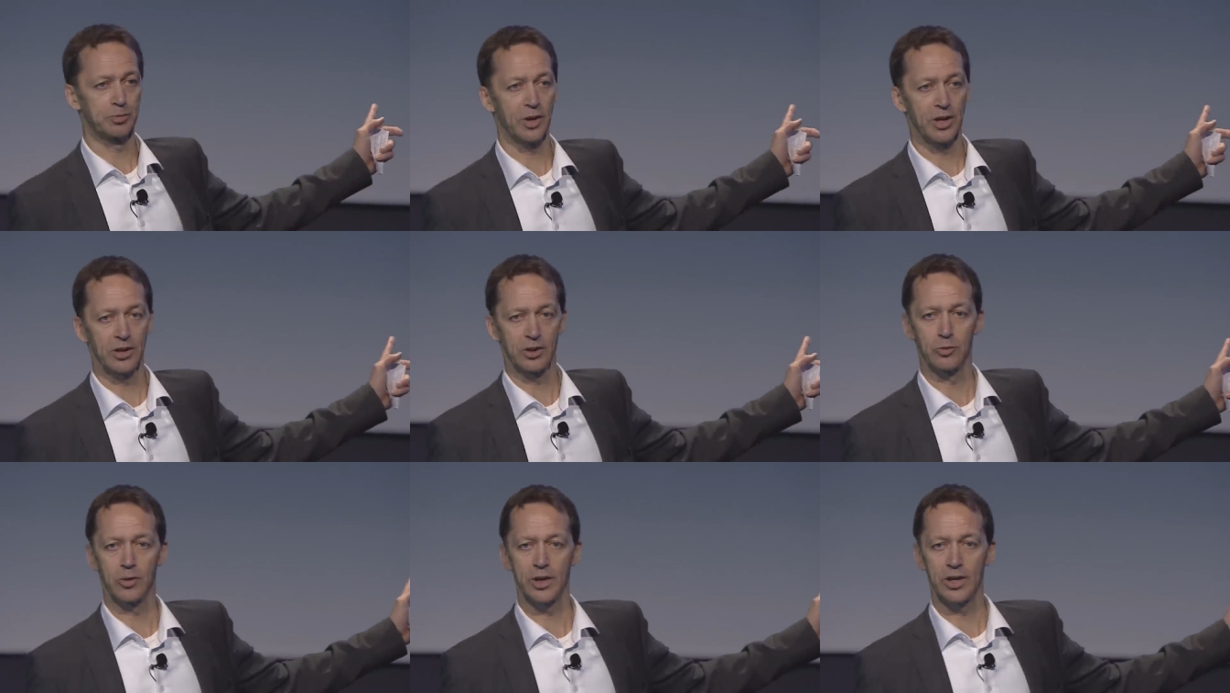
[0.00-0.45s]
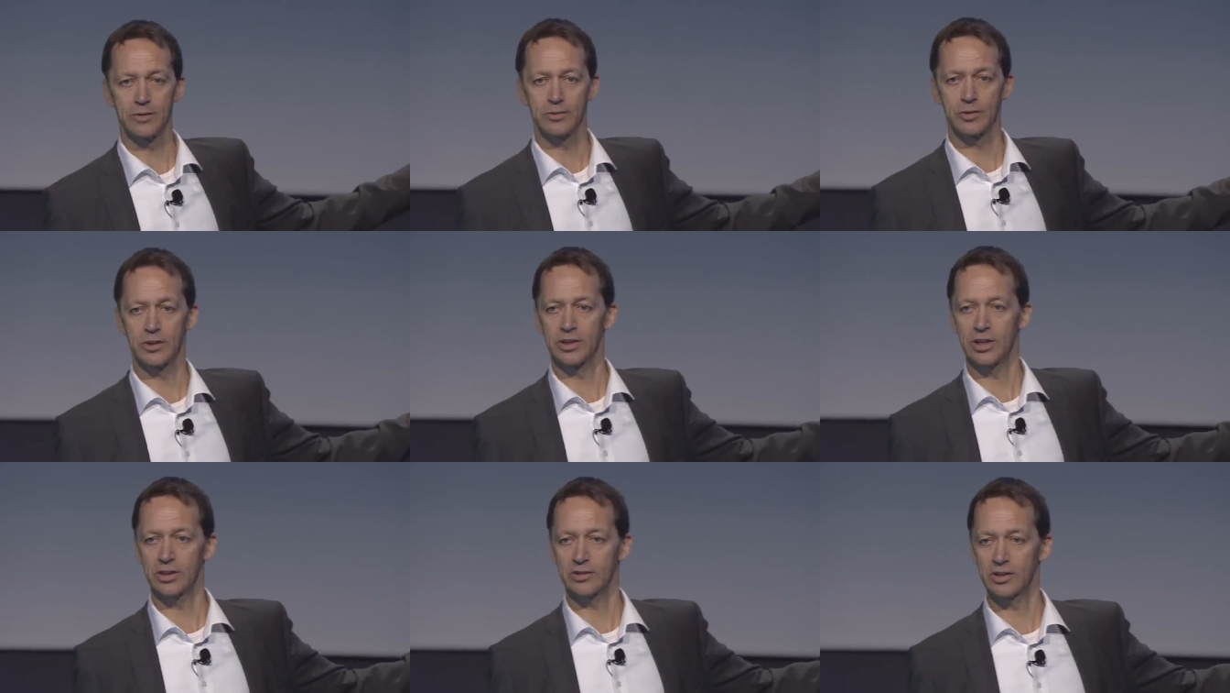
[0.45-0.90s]
by the way, for
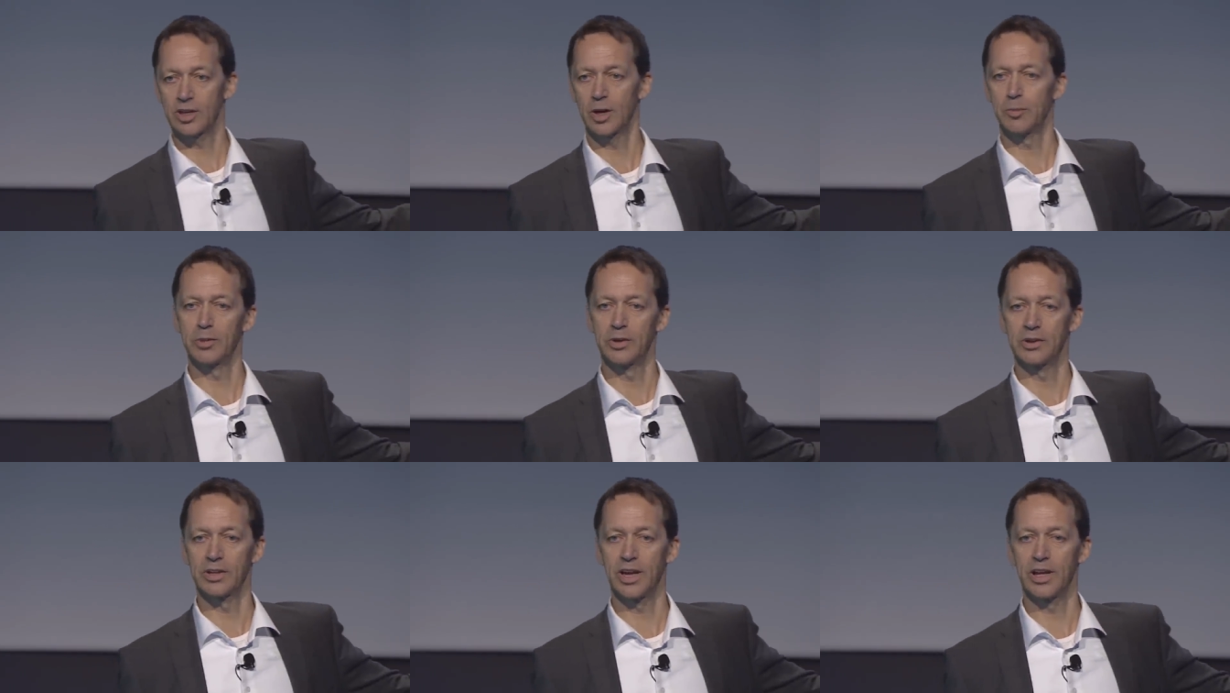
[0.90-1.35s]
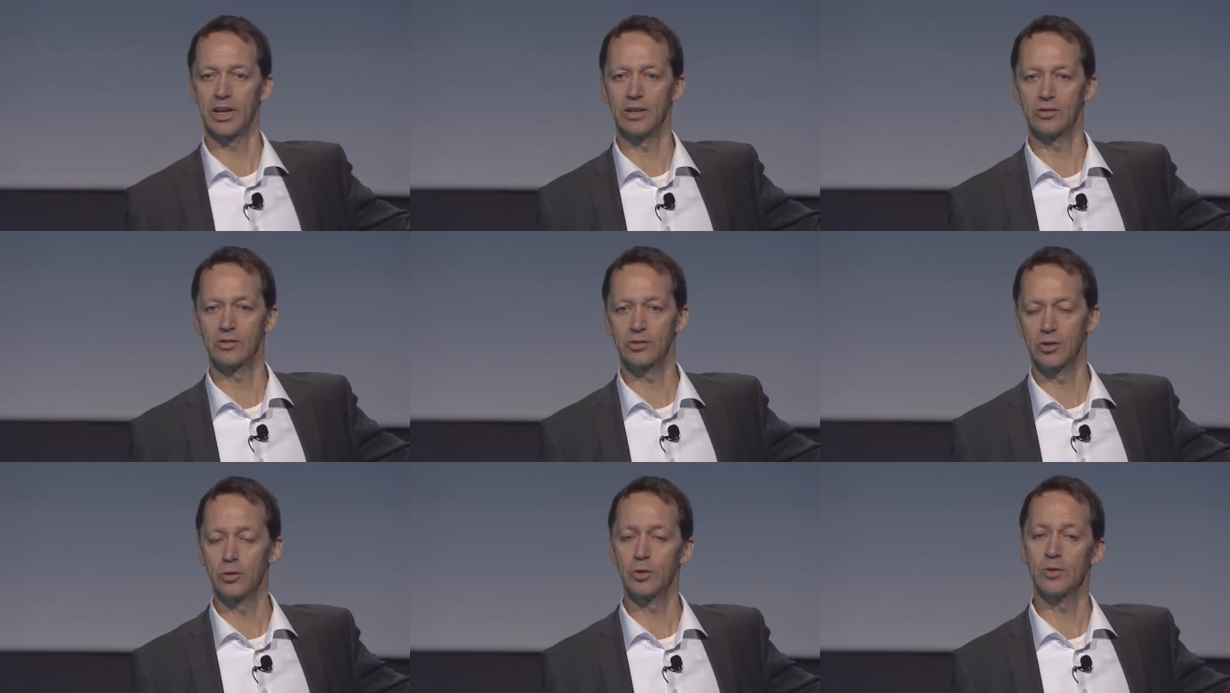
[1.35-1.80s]
the next couple of
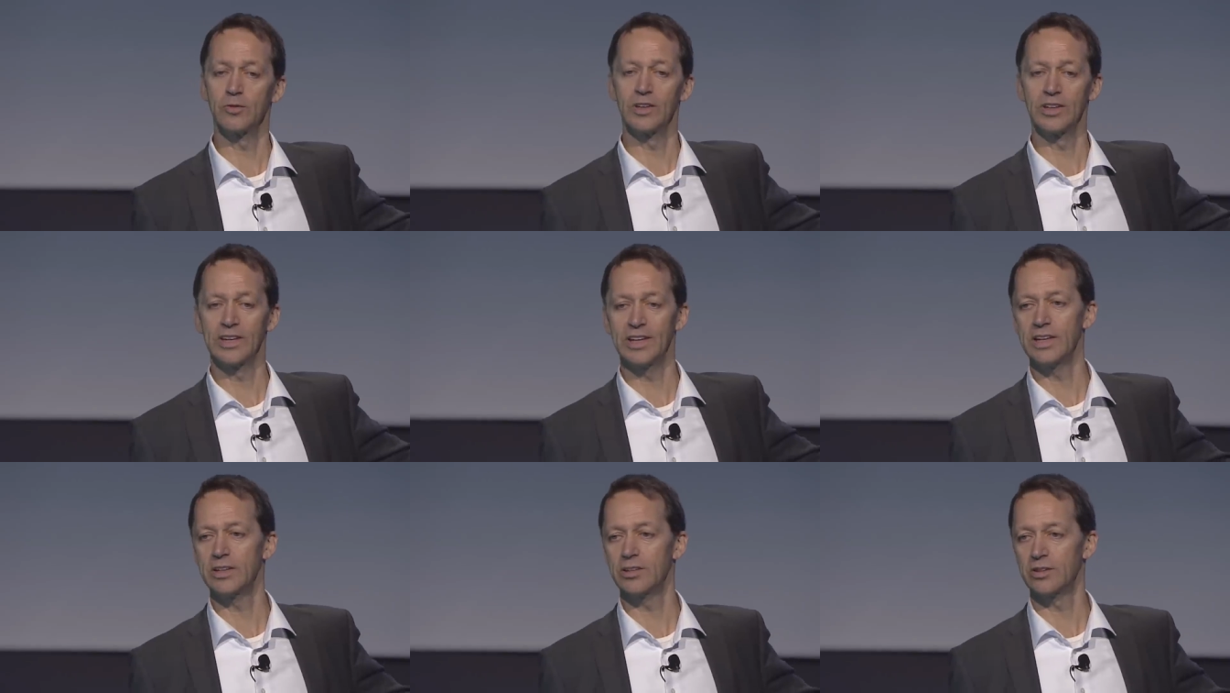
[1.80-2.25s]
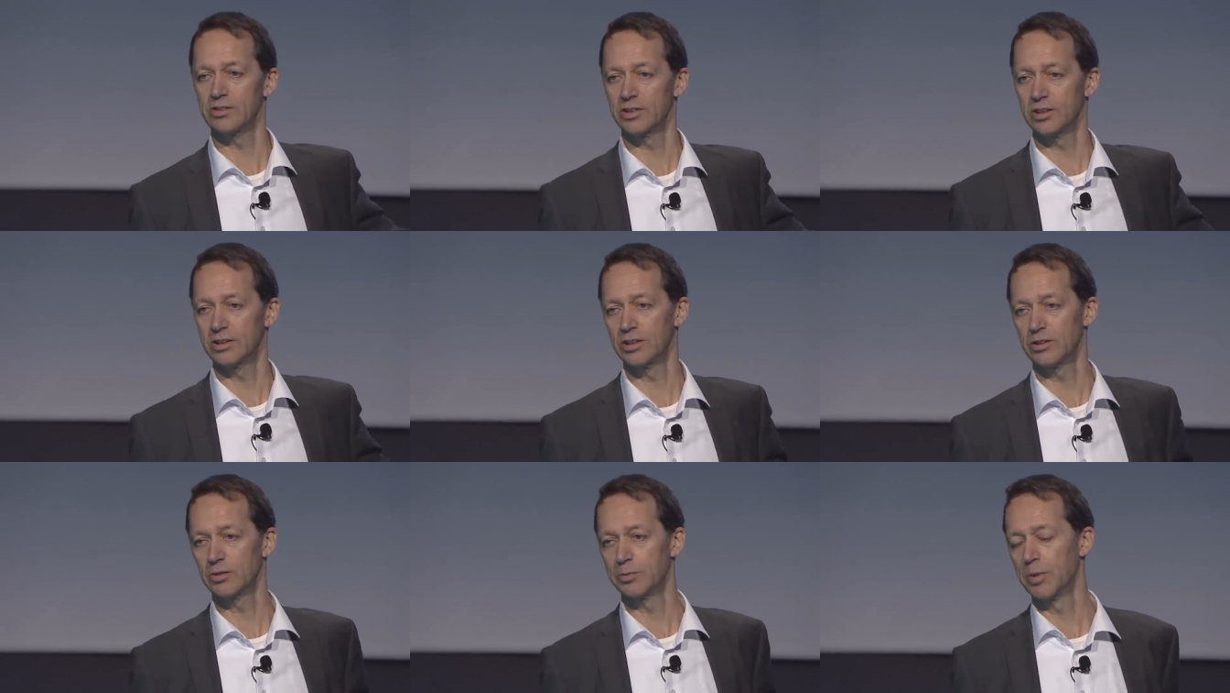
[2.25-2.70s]
days, two of the leaders
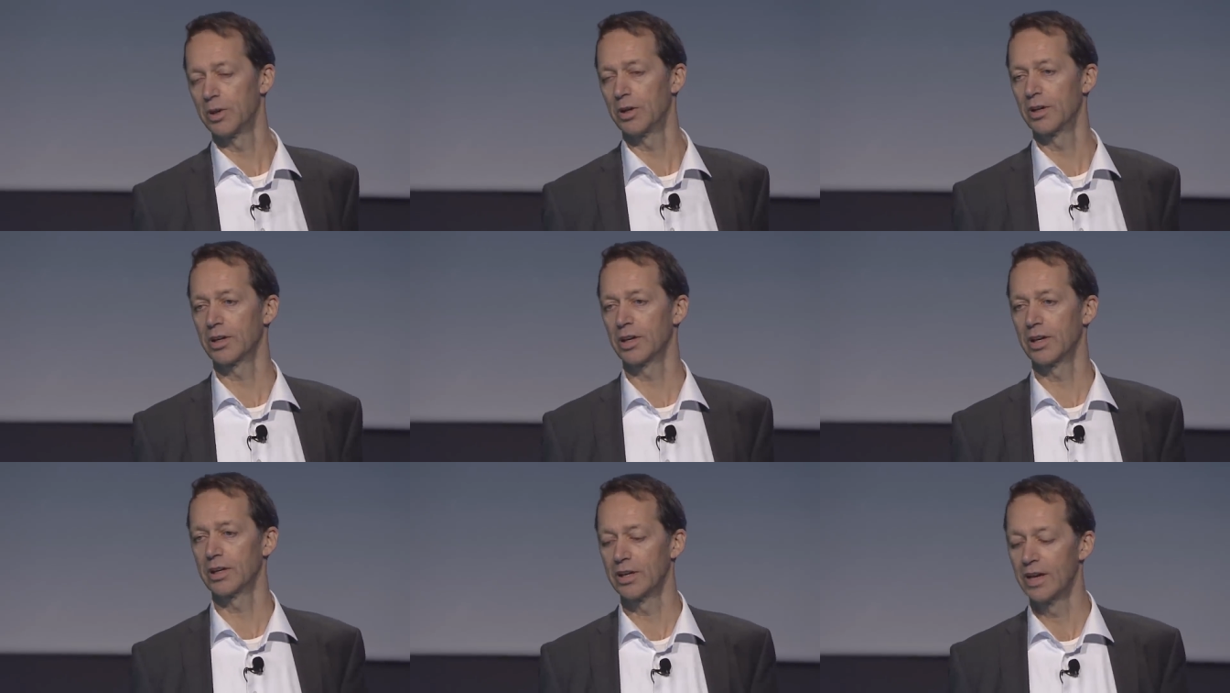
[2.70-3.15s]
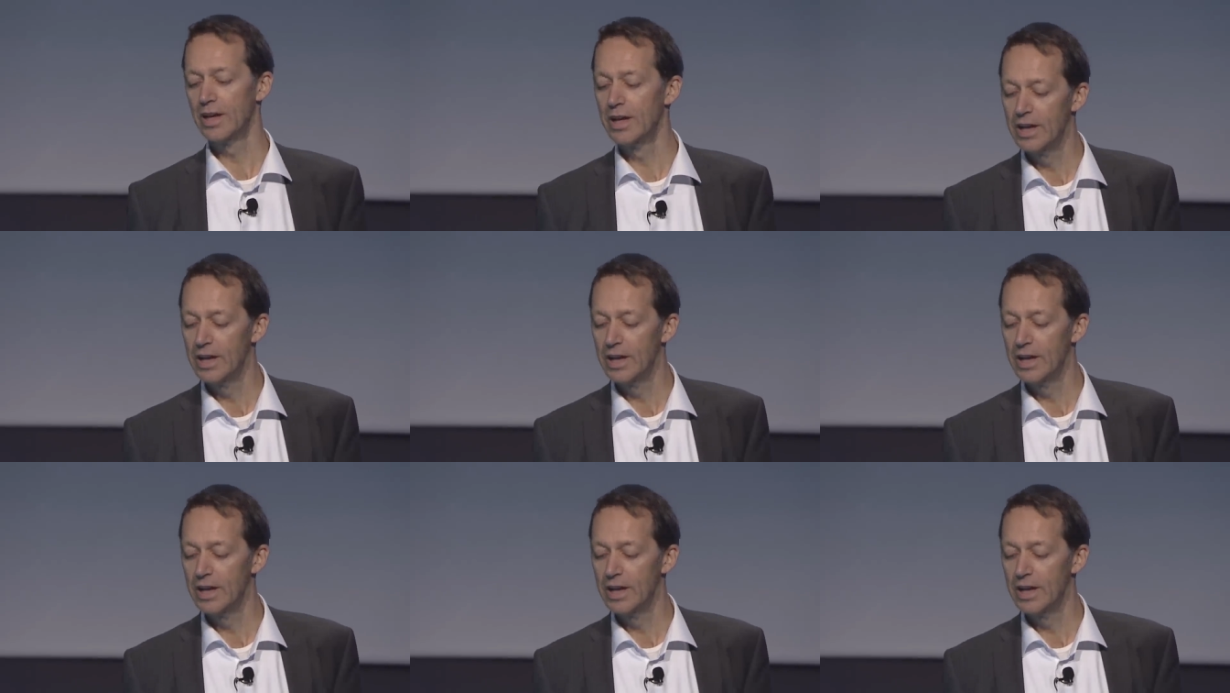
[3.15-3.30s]
in this market.